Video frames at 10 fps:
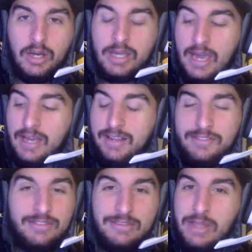
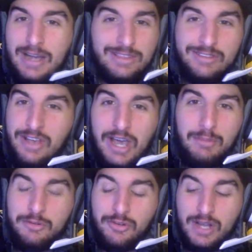Again, not the
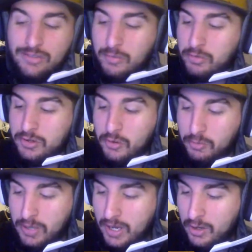time to try something new,
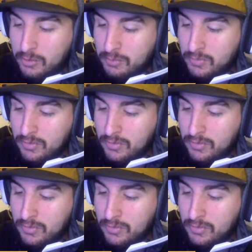pal.